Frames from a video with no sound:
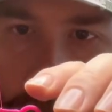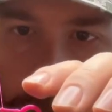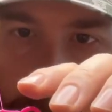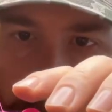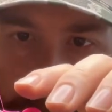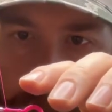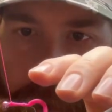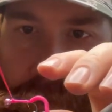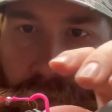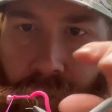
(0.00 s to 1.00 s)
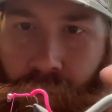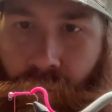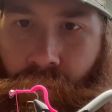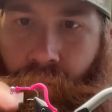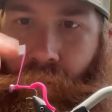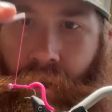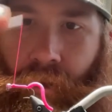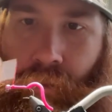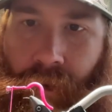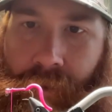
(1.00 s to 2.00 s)
All right, now as we work
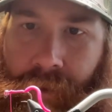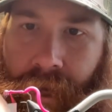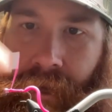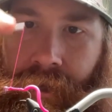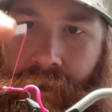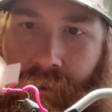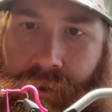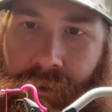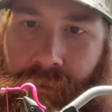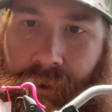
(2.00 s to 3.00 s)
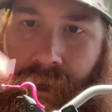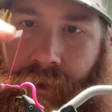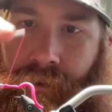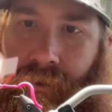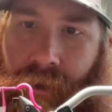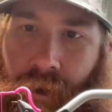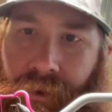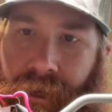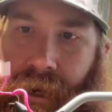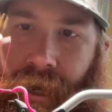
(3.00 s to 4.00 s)
our way back here with the thread, now we
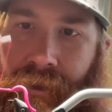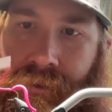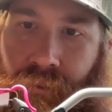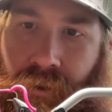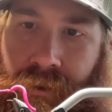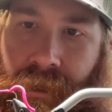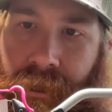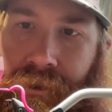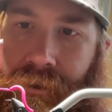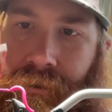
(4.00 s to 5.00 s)
can add some more tension.